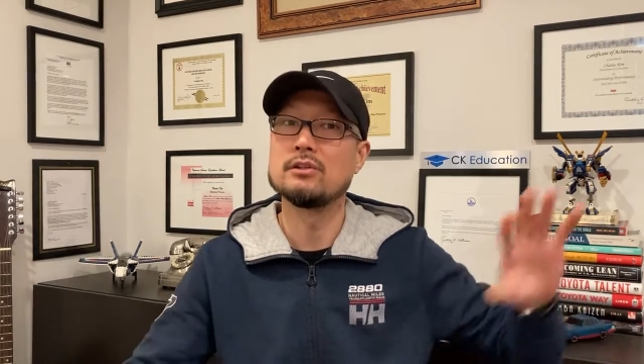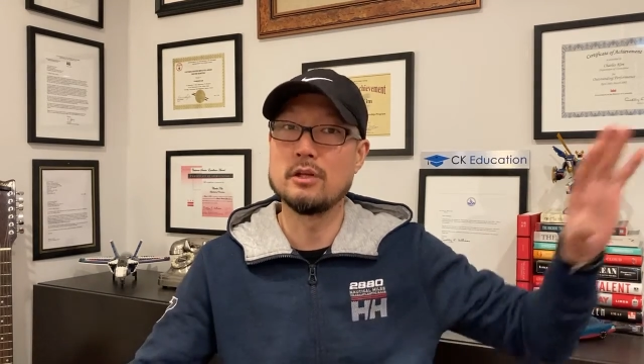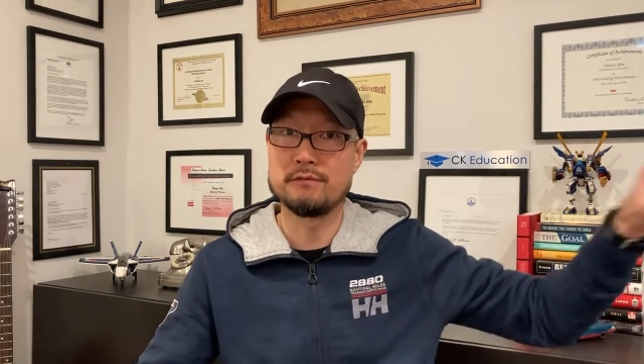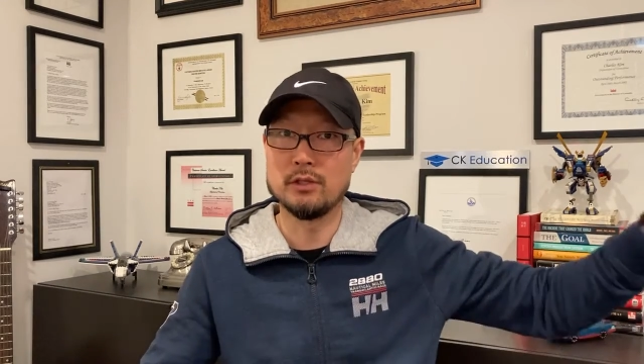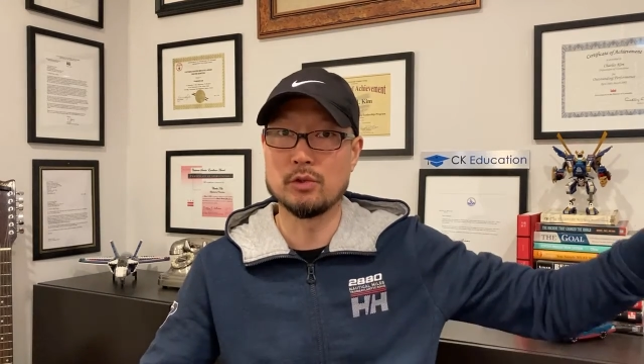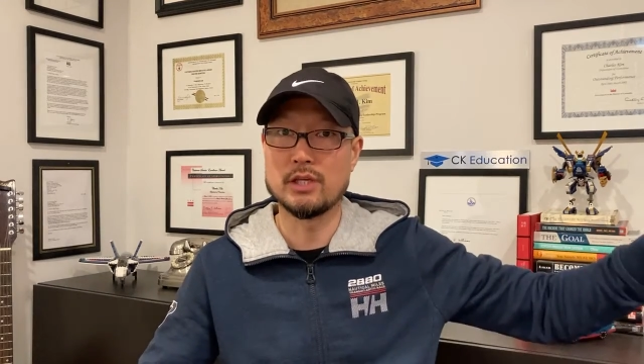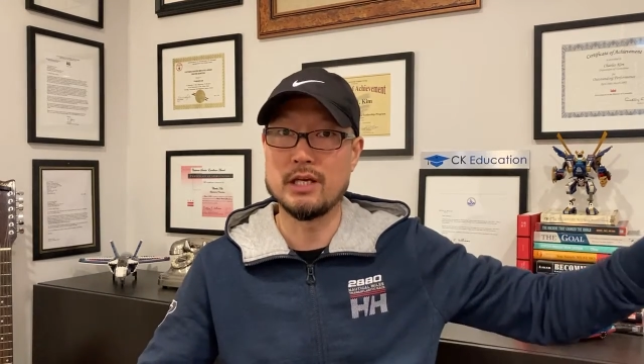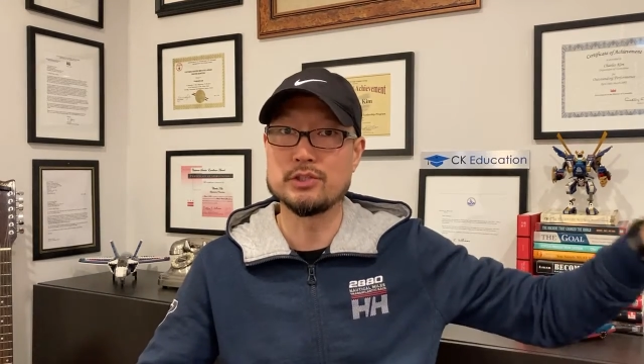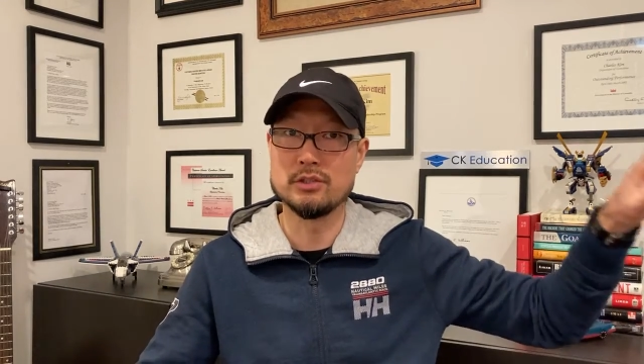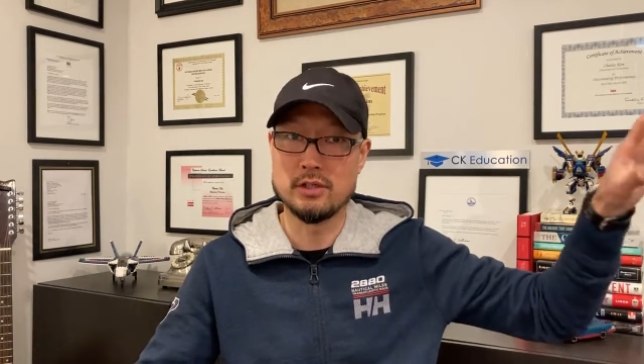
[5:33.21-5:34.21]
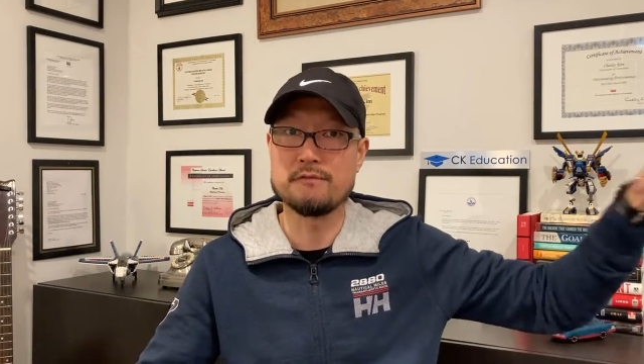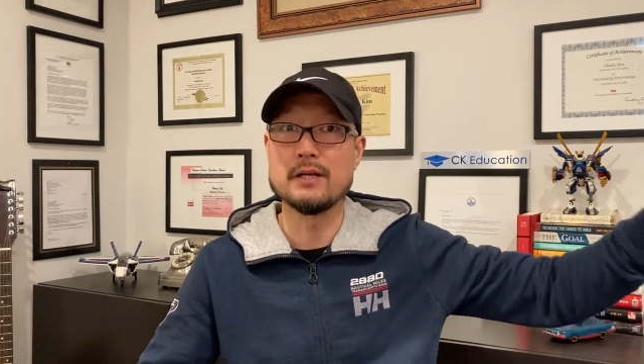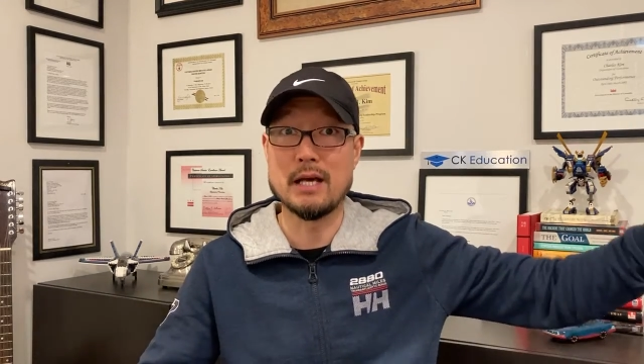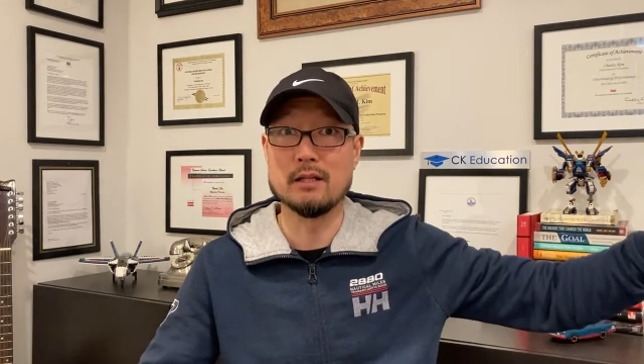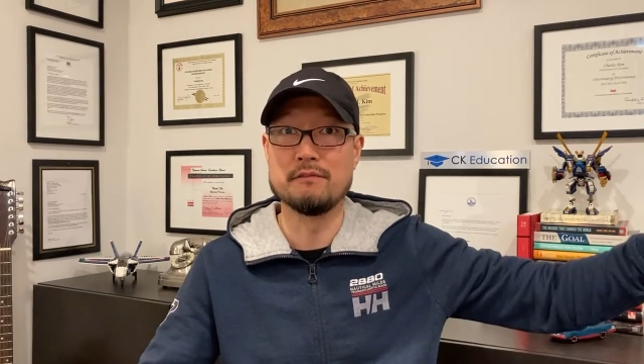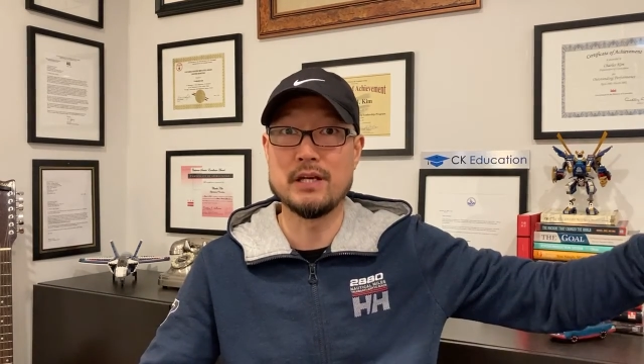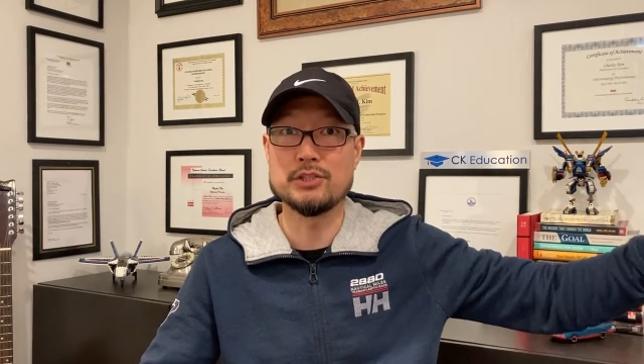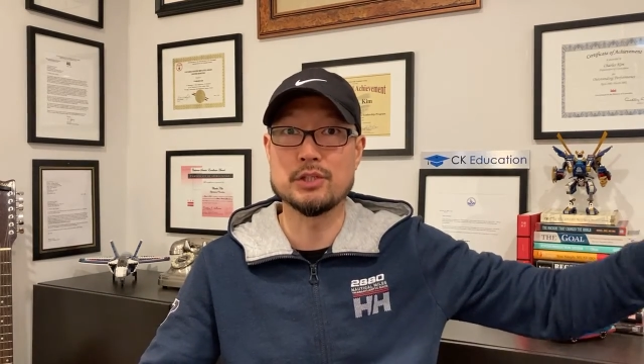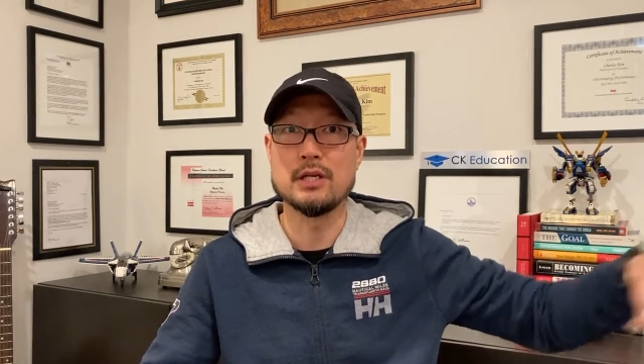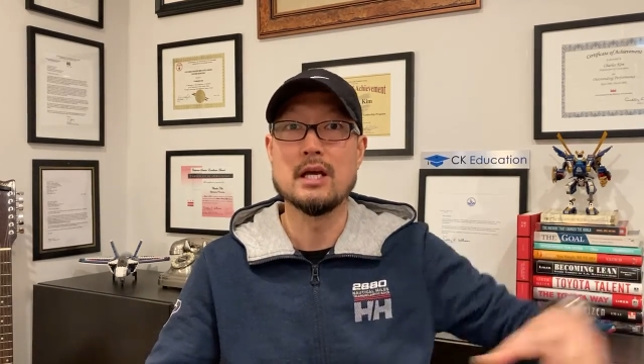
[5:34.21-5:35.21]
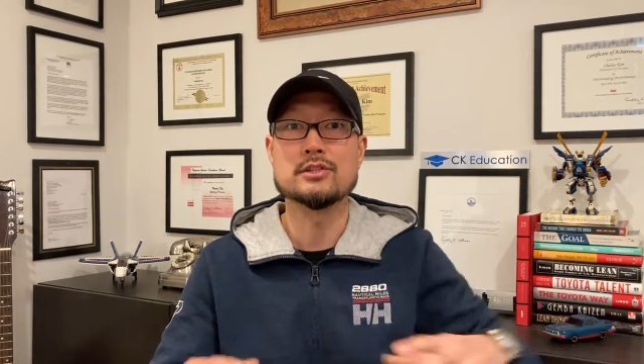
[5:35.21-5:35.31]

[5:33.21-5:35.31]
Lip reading: different location, different elevation,